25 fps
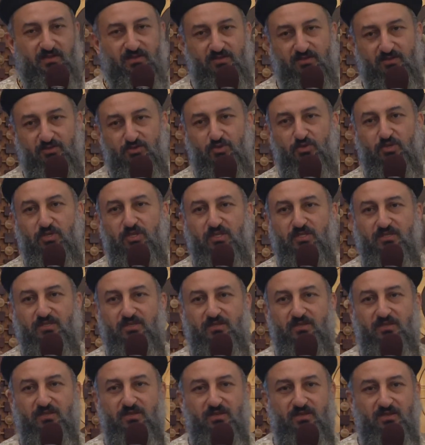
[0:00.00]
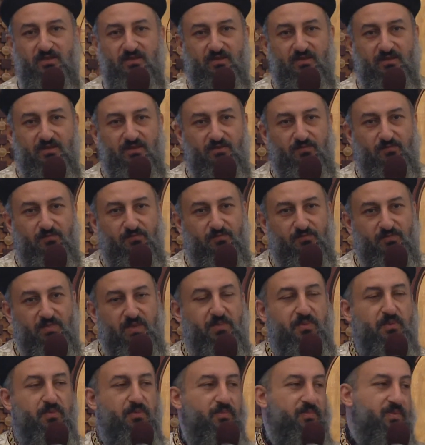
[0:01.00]
Judas.
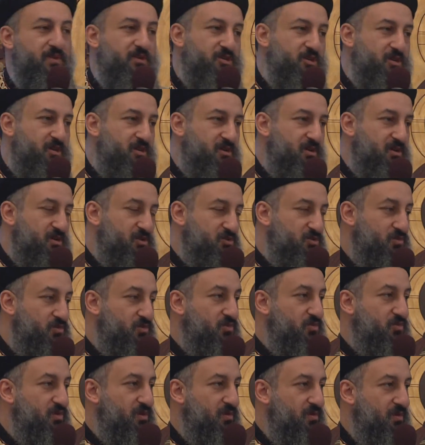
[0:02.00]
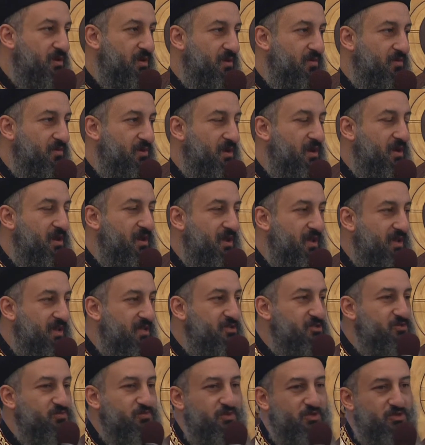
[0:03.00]
Many people betray Christ, so we are
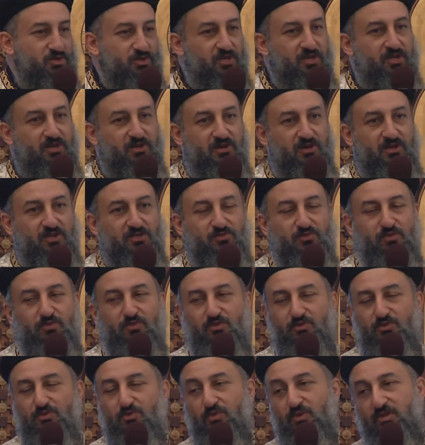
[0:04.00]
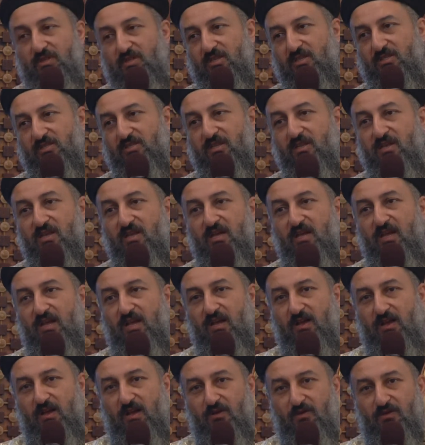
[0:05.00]
against betraying Christ. We want to witness
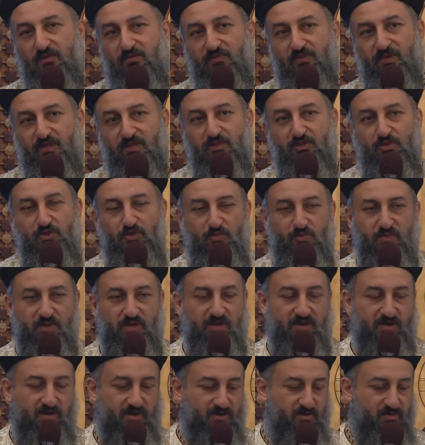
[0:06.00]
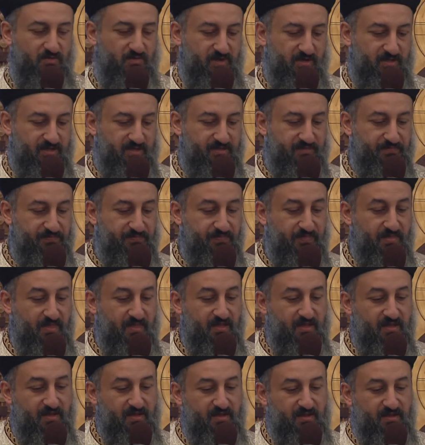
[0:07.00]
our faith no matter what.
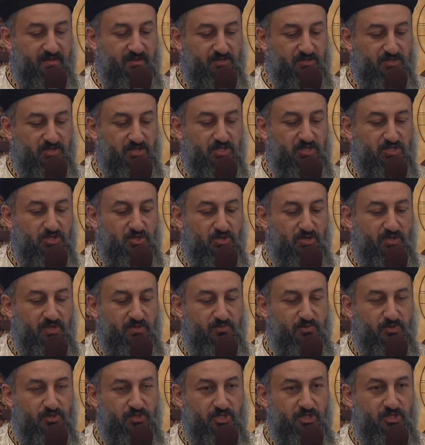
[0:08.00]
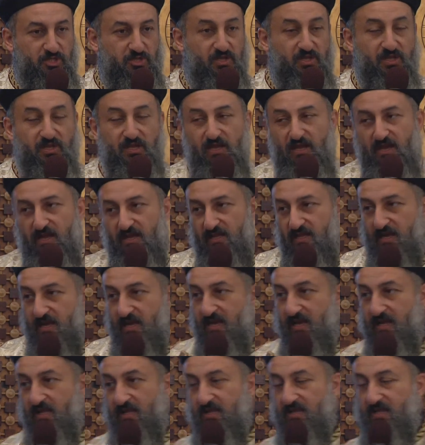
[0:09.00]
So this is the only procession. And
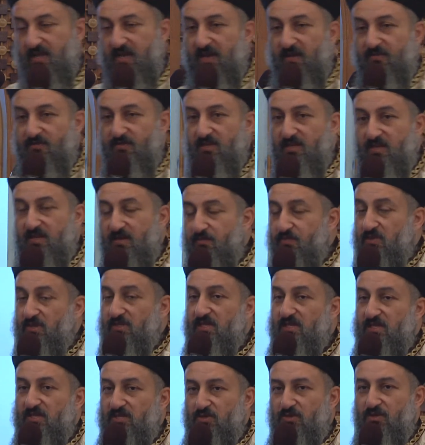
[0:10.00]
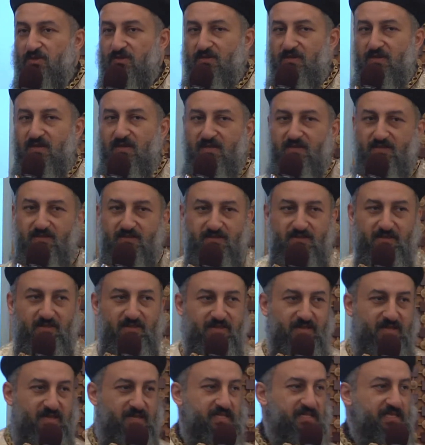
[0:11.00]
again, the left here represents, again,
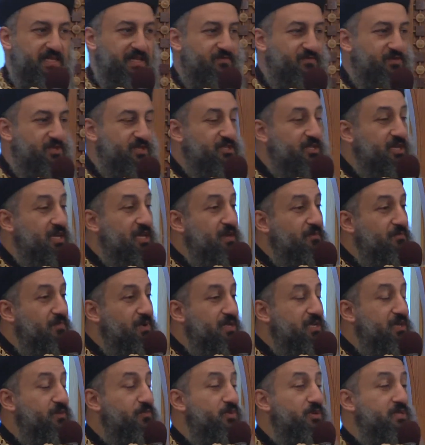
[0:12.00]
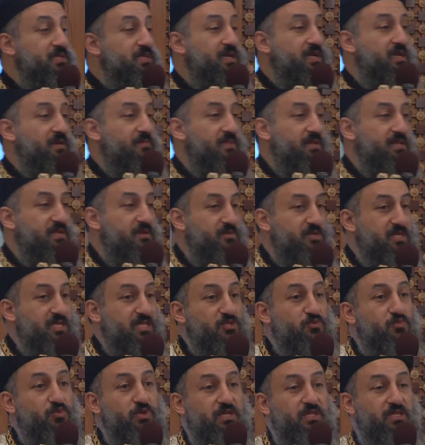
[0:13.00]
nothing against lefties, but
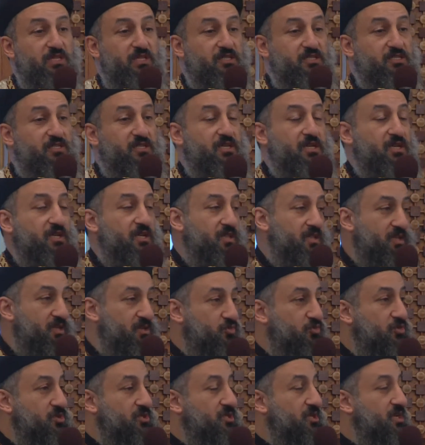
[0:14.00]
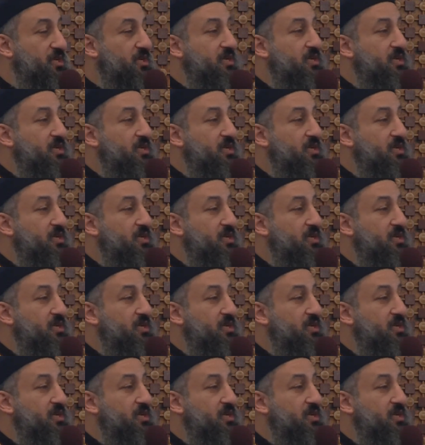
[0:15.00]
represents weakness. This was,